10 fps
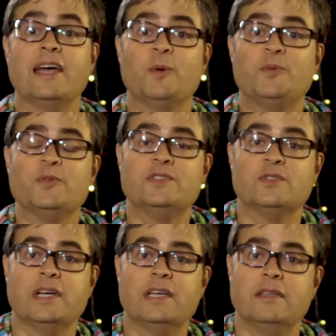I hope you
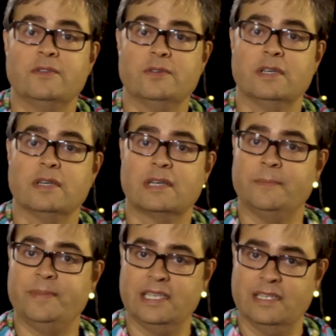enjoy your
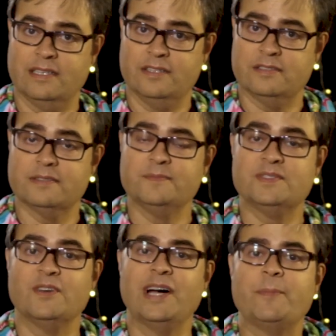Campanilleros.
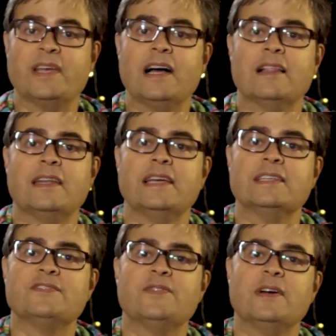So happy
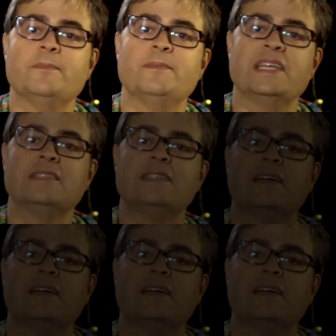holidays from me and